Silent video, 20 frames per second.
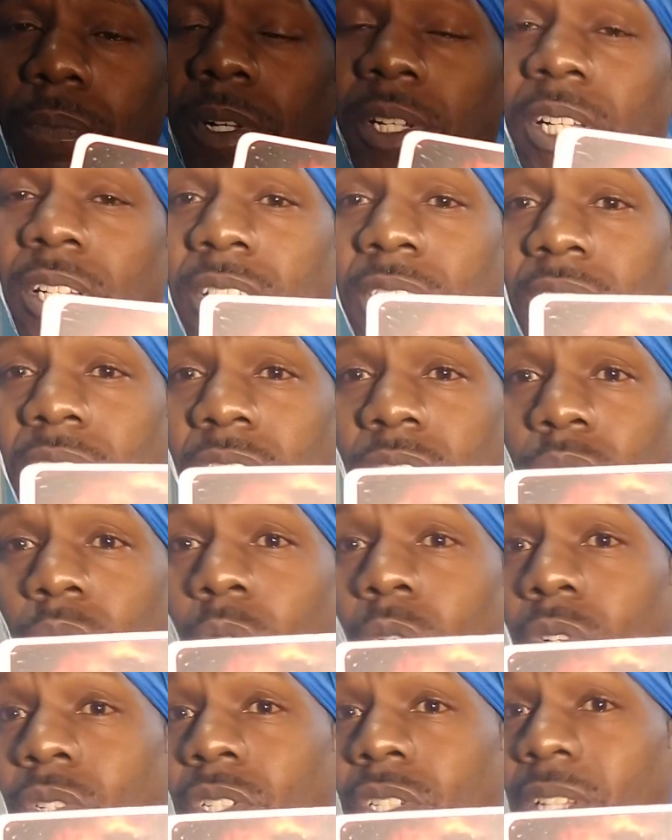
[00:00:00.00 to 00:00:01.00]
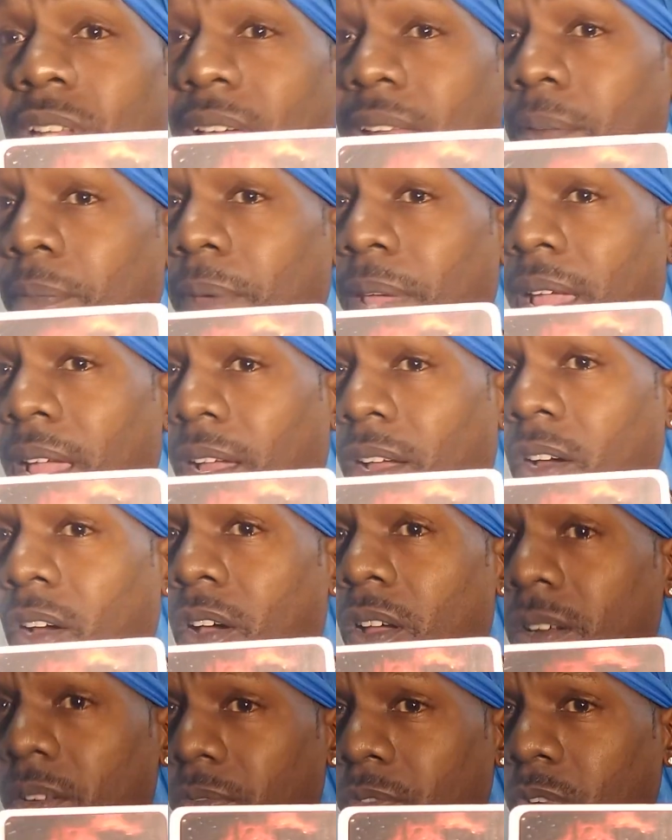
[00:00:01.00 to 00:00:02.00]
But the Ten of Swords is not a bad
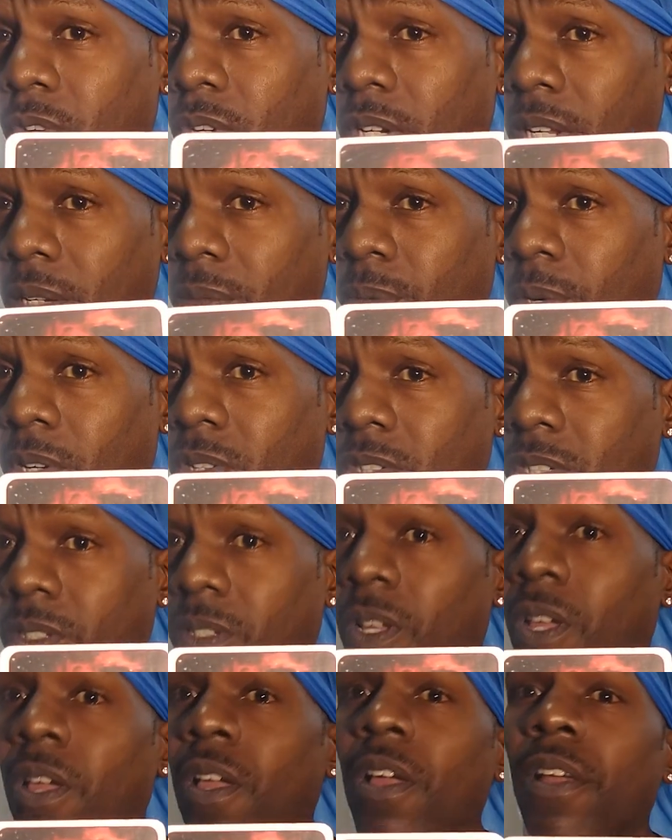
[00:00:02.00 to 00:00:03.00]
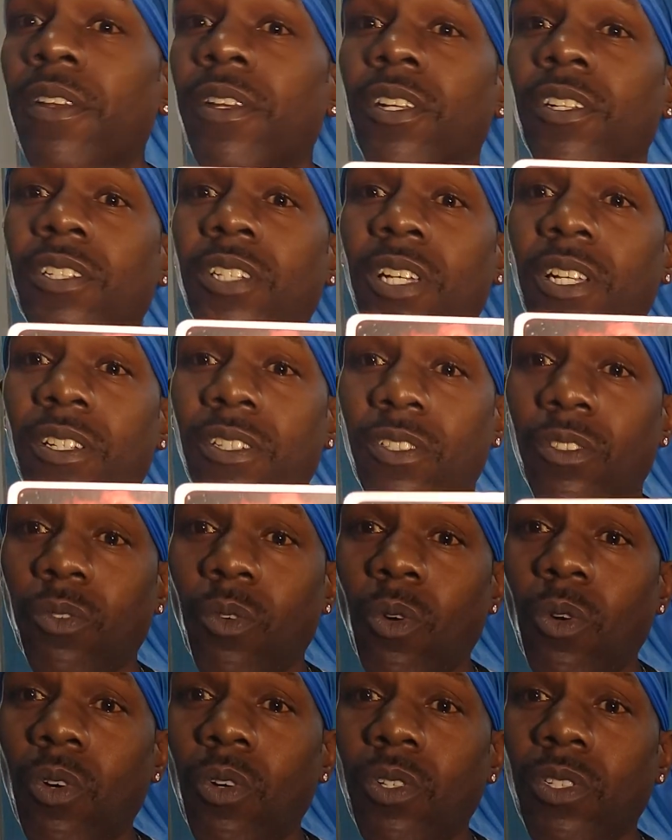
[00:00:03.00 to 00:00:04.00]
card if you're a deep person. The Ten of
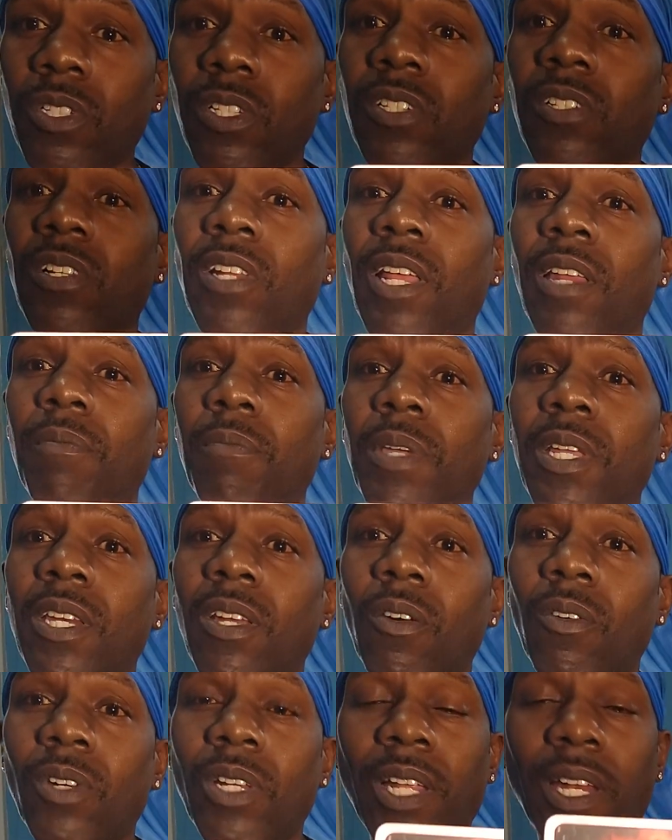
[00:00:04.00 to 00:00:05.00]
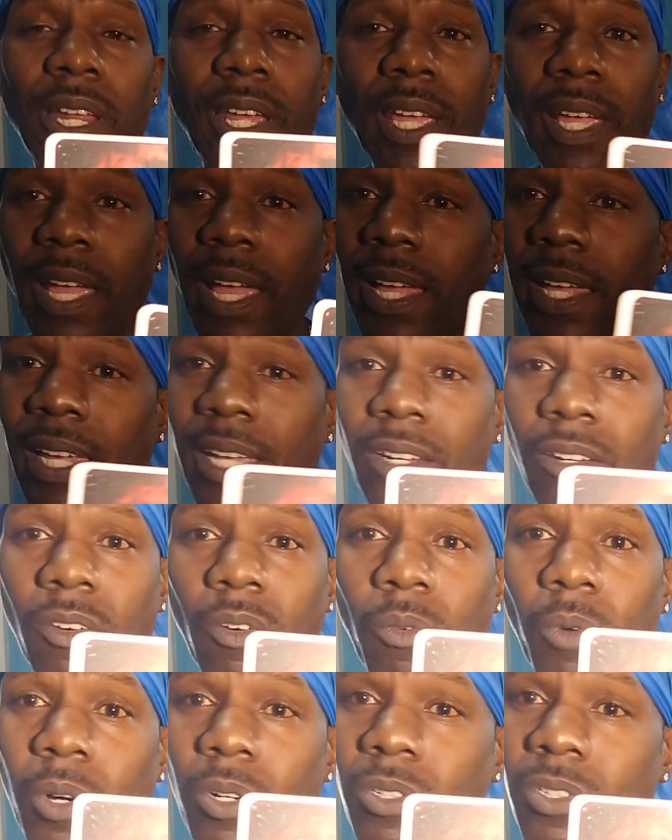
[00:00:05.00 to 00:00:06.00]
Swords is letting me know that it can't get
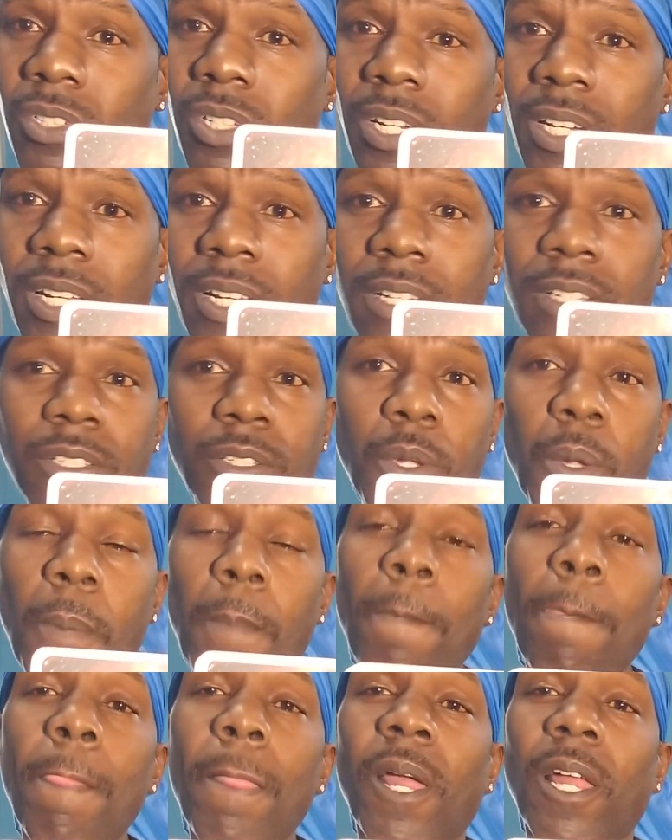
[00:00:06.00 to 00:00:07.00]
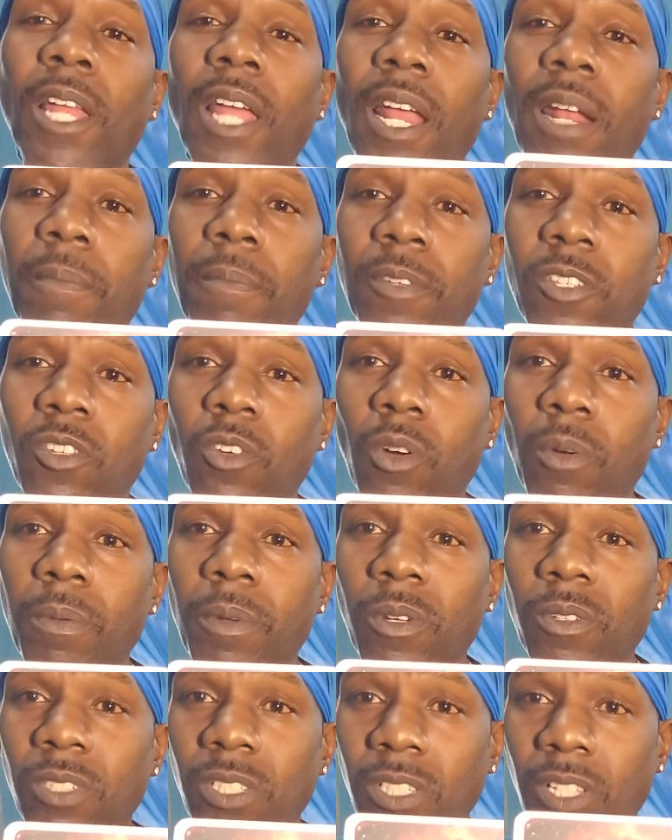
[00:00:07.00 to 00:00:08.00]
no worse than this. A lot of
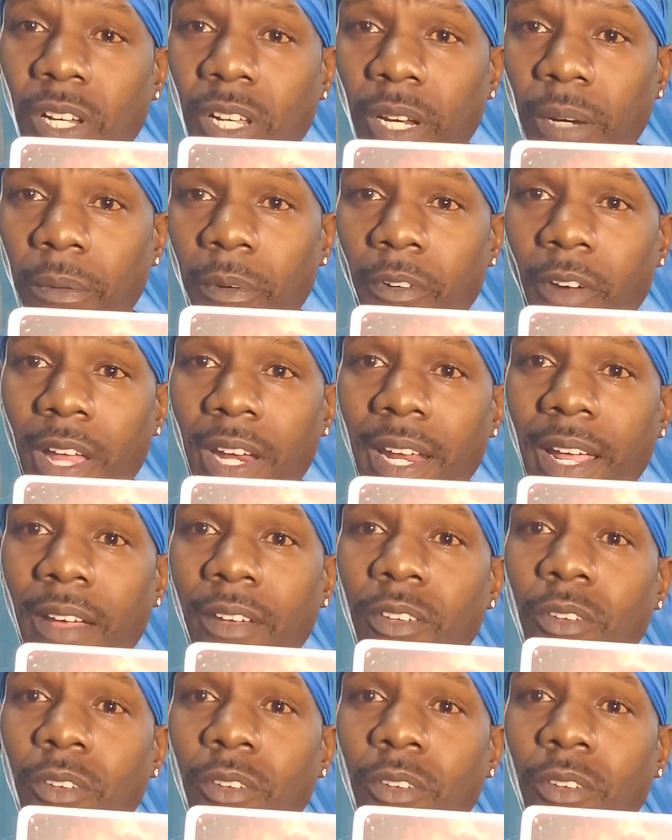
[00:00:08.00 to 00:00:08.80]
Scorpios is looking at me right now.